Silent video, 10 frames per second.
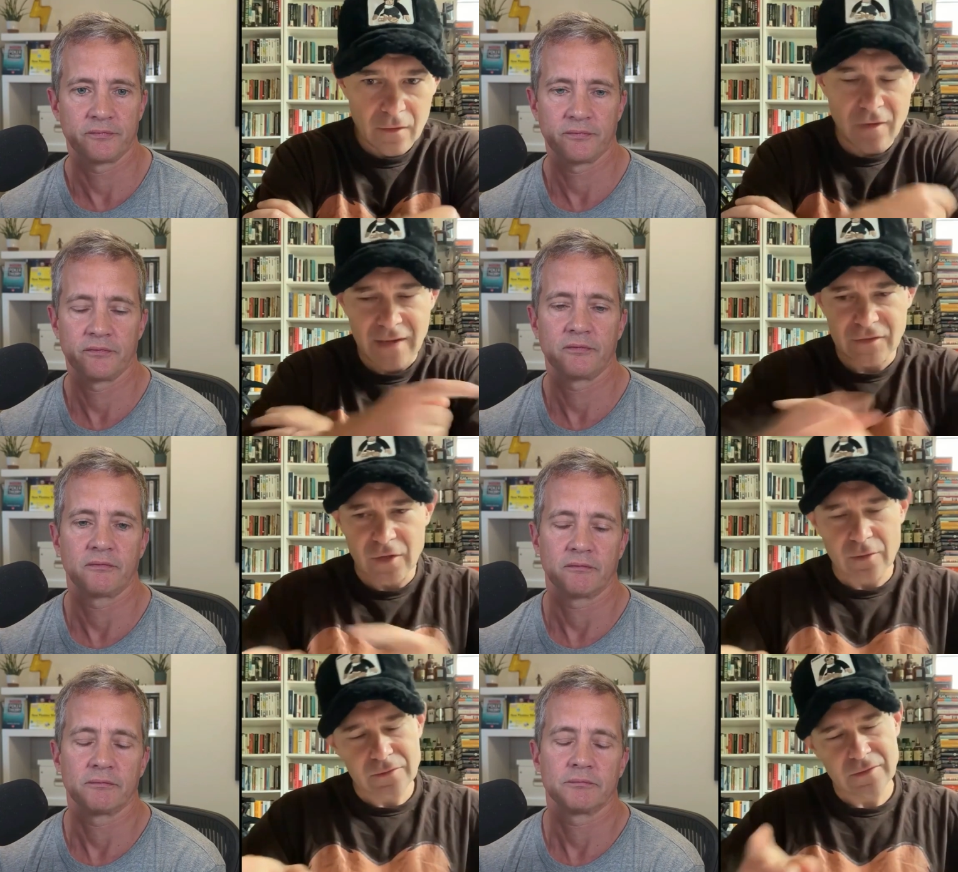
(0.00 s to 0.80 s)
Speaker 1: Right,
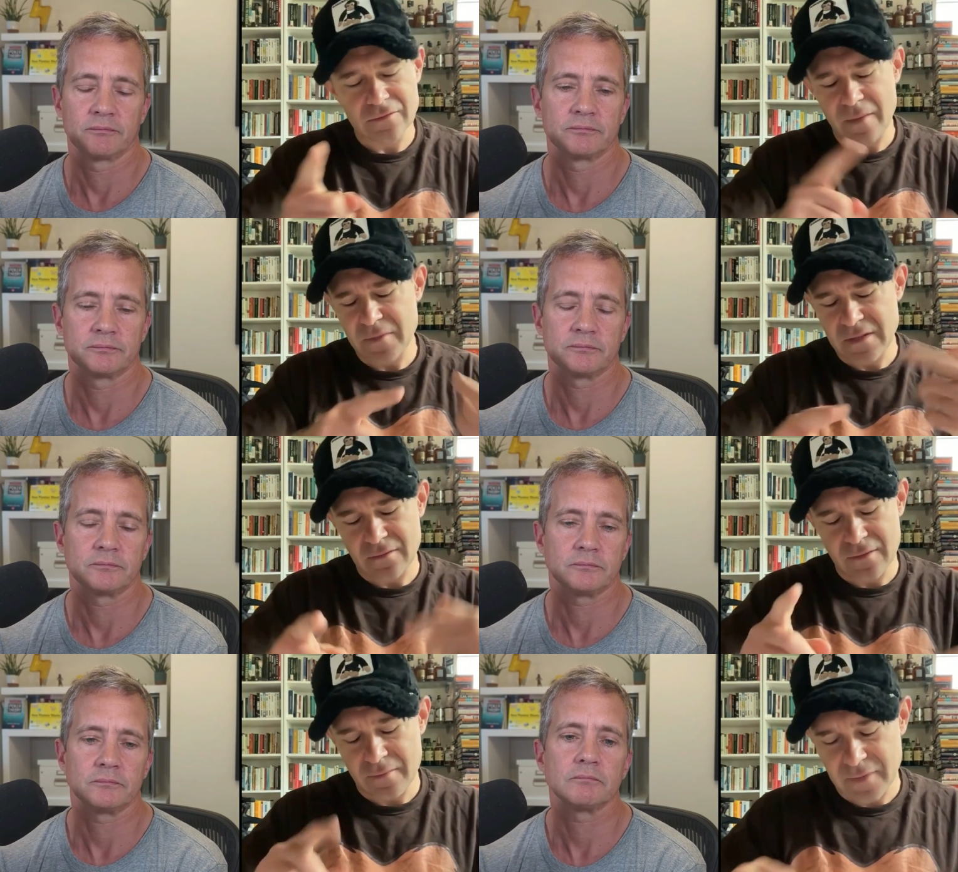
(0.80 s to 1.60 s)
so let
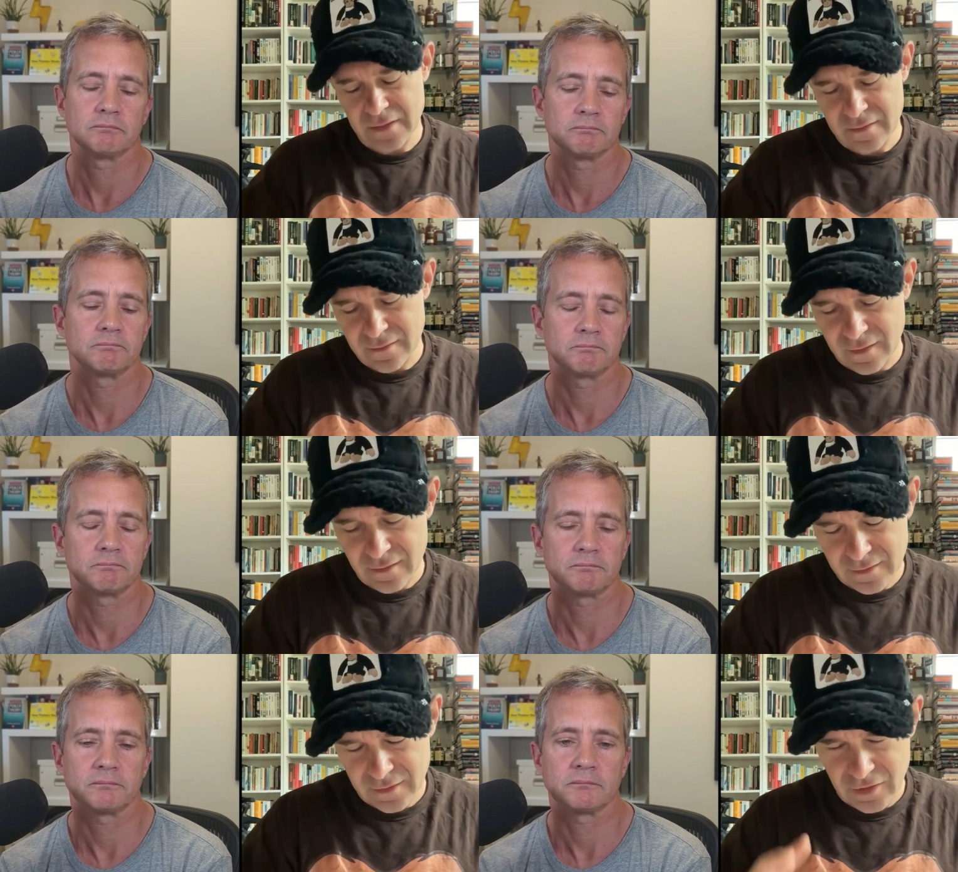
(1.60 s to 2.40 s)
me
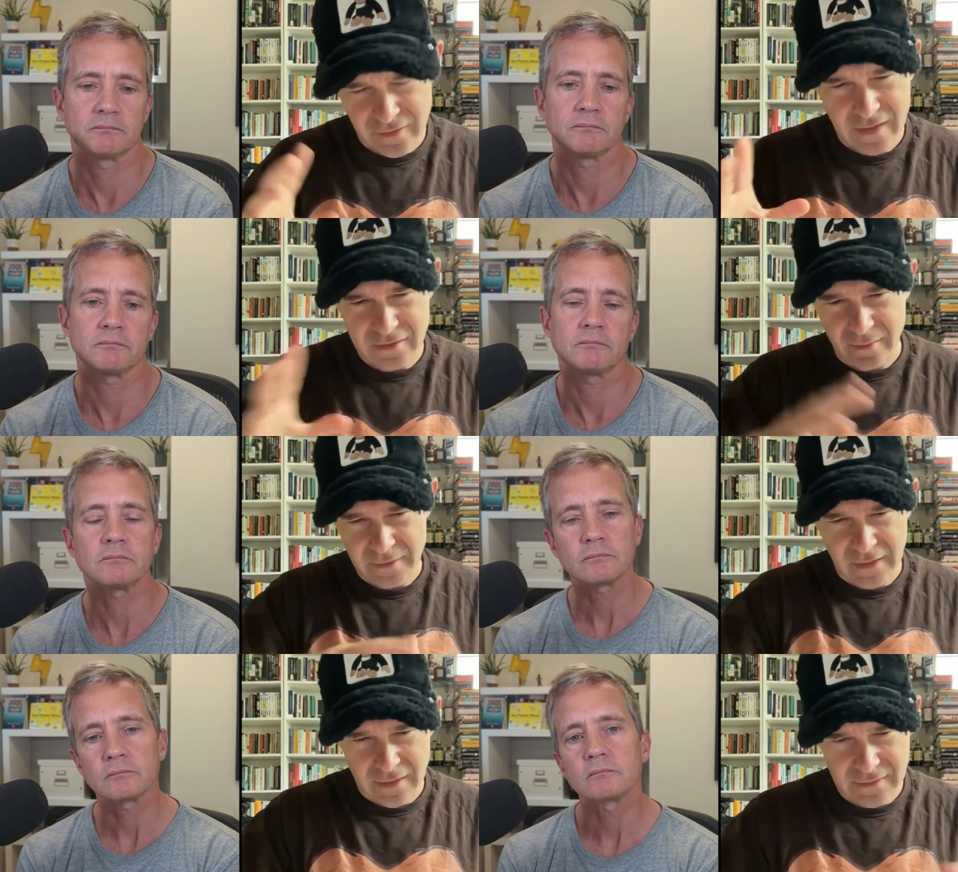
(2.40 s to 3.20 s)
correct
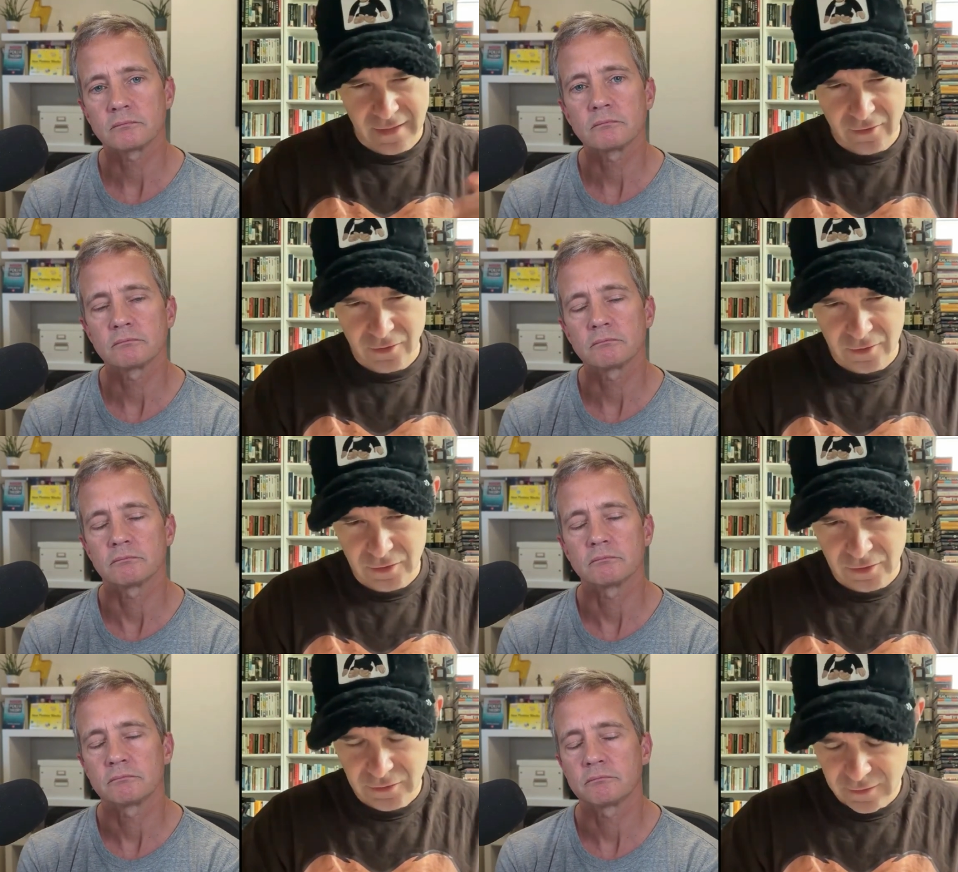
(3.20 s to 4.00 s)
something I said
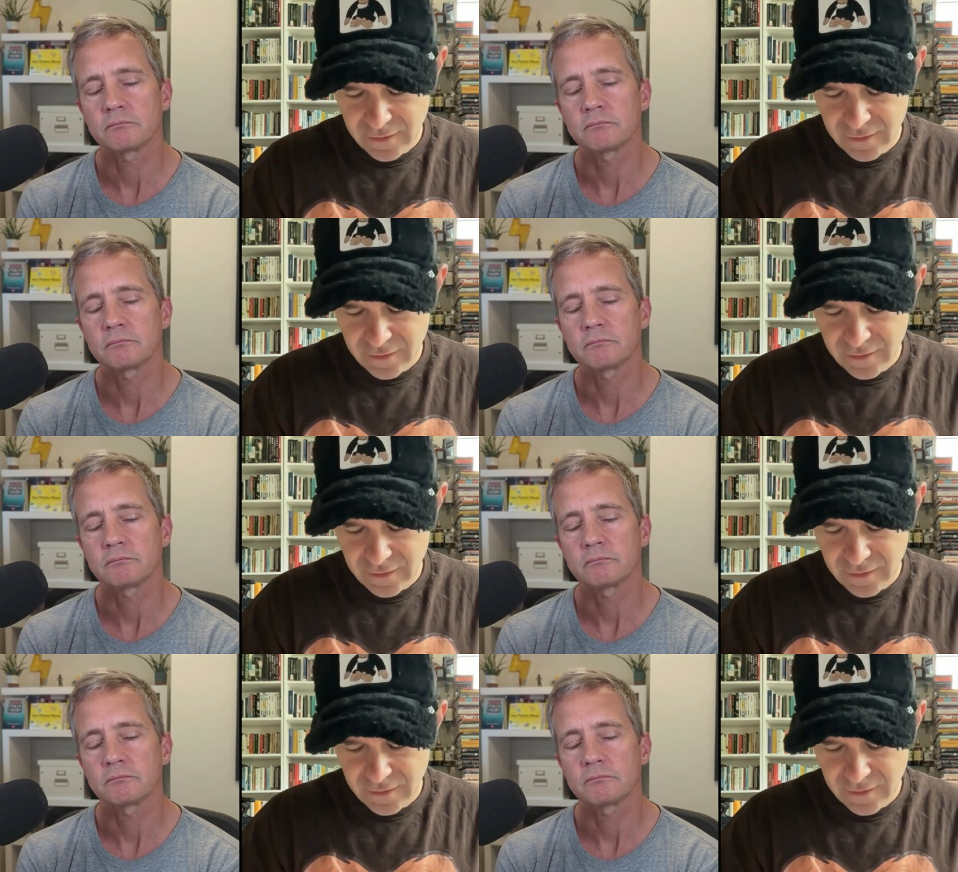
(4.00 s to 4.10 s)
earlier.